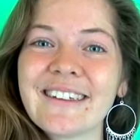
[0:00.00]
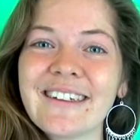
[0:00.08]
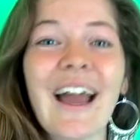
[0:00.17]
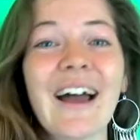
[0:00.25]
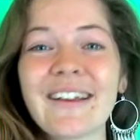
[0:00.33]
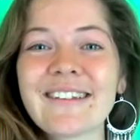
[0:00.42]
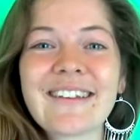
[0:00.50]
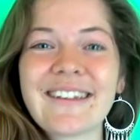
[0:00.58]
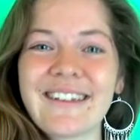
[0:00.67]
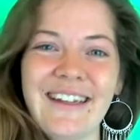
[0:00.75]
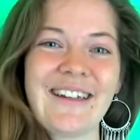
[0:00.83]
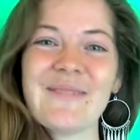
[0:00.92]
Yeah,
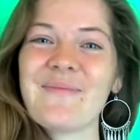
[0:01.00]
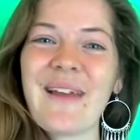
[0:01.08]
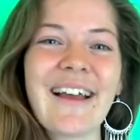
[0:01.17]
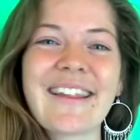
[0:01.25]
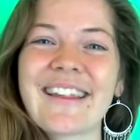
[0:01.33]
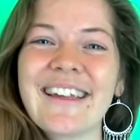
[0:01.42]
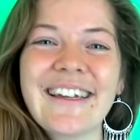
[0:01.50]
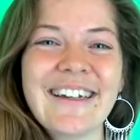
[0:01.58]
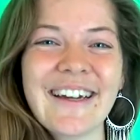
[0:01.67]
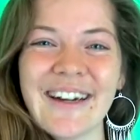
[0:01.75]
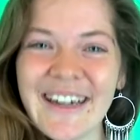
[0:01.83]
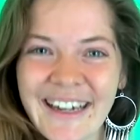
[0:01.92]
it implies, you
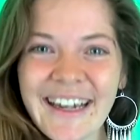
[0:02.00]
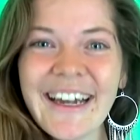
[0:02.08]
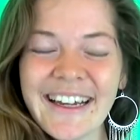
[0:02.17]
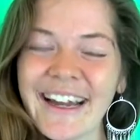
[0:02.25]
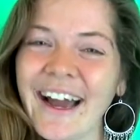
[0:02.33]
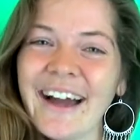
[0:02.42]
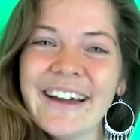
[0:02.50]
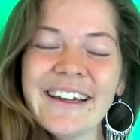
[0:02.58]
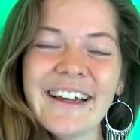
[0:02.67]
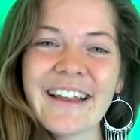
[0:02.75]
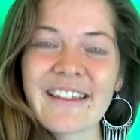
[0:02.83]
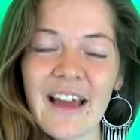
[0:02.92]
know, yeah.
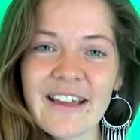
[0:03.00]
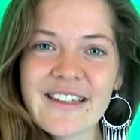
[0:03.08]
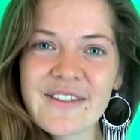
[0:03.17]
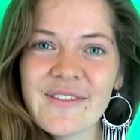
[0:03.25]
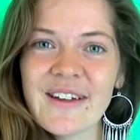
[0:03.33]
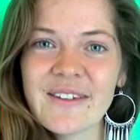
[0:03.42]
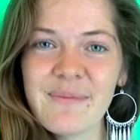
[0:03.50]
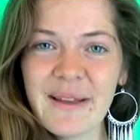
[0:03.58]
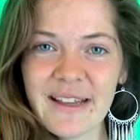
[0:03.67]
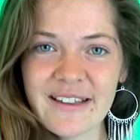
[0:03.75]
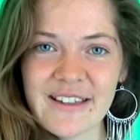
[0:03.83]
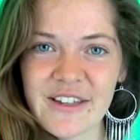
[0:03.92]
So I just felt a bit
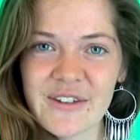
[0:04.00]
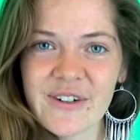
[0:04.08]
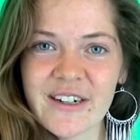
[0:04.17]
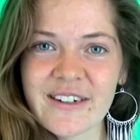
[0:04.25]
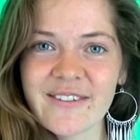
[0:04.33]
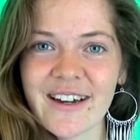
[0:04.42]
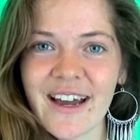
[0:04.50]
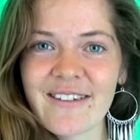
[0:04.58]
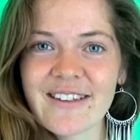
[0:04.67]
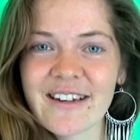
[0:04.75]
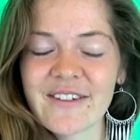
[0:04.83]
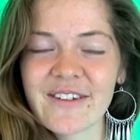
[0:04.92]
insecure when I
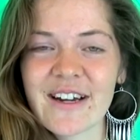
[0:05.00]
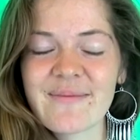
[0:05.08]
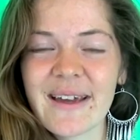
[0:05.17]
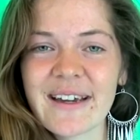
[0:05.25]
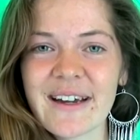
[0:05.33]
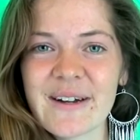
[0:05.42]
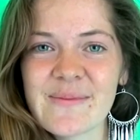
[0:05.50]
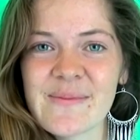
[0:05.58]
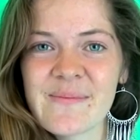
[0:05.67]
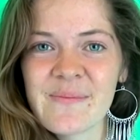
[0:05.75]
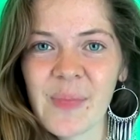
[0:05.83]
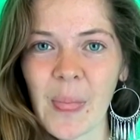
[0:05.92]
was not wearing makeup.
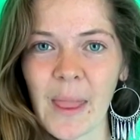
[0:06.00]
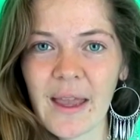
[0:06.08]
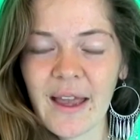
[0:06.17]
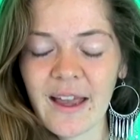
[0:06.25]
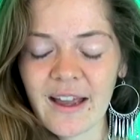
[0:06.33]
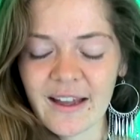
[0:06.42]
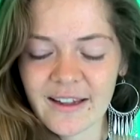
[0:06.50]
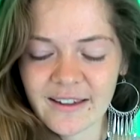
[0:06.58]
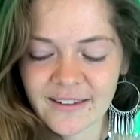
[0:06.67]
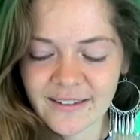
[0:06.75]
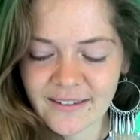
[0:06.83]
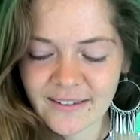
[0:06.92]

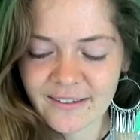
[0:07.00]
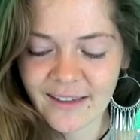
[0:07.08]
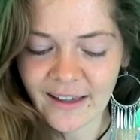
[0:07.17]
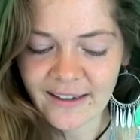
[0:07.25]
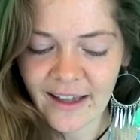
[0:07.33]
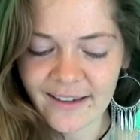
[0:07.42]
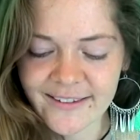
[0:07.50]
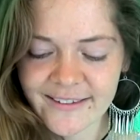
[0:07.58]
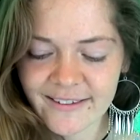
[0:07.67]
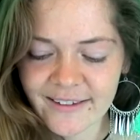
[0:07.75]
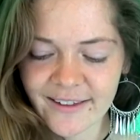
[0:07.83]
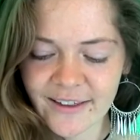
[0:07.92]
And that
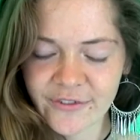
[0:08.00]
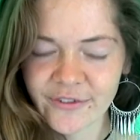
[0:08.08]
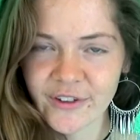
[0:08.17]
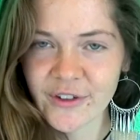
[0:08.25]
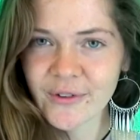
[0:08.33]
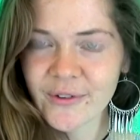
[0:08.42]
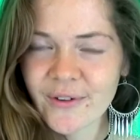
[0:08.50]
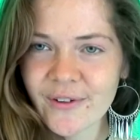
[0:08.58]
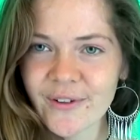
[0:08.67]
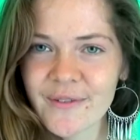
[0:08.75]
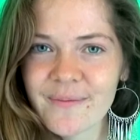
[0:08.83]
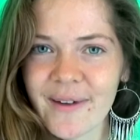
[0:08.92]
actually
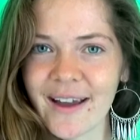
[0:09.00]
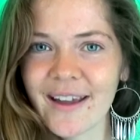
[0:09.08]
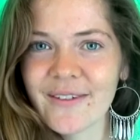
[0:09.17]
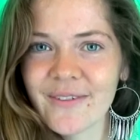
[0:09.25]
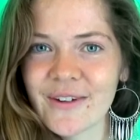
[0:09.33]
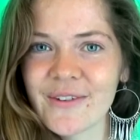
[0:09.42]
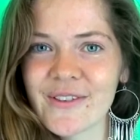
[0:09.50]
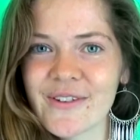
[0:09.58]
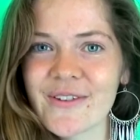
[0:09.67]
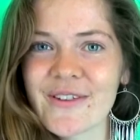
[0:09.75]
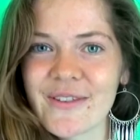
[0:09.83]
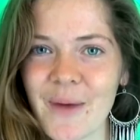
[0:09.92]
fueled my will to
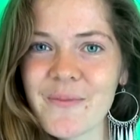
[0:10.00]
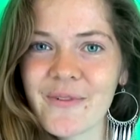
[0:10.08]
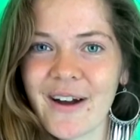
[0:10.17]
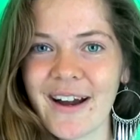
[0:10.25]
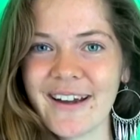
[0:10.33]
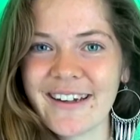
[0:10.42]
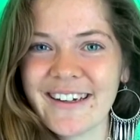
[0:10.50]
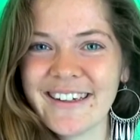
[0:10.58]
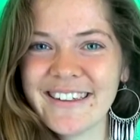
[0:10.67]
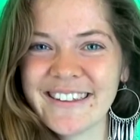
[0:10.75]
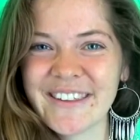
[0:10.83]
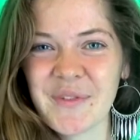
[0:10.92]
stop wearing
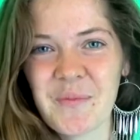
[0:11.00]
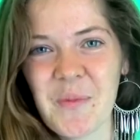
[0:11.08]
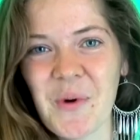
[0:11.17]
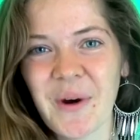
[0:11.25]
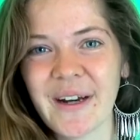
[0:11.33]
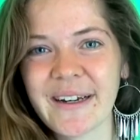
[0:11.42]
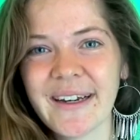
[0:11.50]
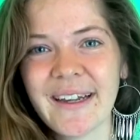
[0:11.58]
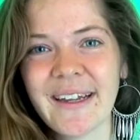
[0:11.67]
it even more.